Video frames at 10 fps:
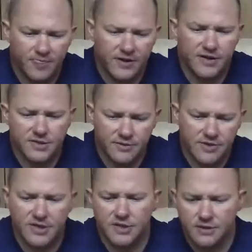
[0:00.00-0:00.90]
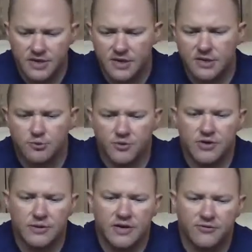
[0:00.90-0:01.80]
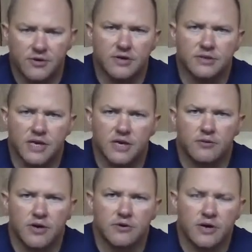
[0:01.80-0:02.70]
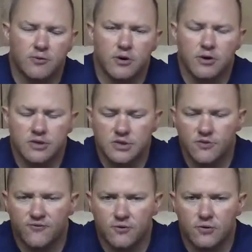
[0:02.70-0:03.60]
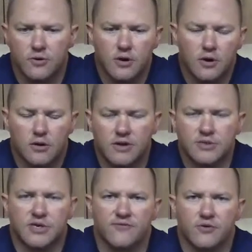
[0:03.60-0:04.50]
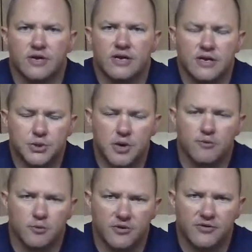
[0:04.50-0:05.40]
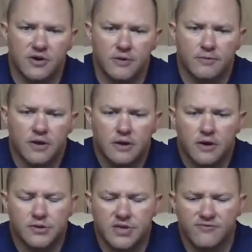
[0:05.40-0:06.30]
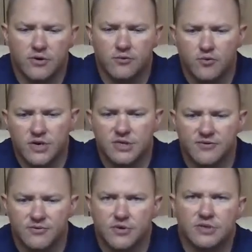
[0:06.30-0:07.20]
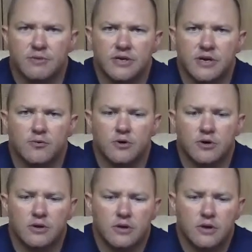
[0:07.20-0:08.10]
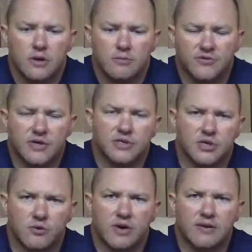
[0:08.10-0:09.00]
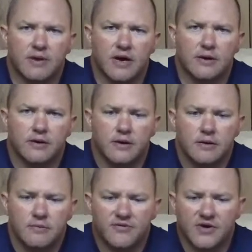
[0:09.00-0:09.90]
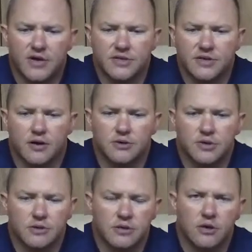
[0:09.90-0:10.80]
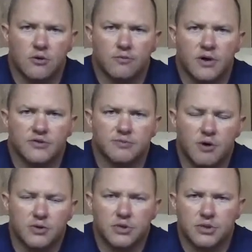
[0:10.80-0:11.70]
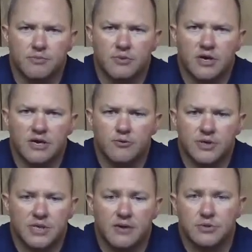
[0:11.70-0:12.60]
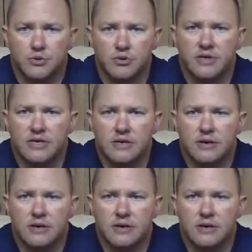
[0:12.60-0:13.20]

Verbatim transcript: this and this and this, well then they threaten to take away your network and so forth. Well, I was never in any trouble with them. I was never at risk of losing my network, but they took away my my thousand dollars, you know, a month sponsorship money, which I was really,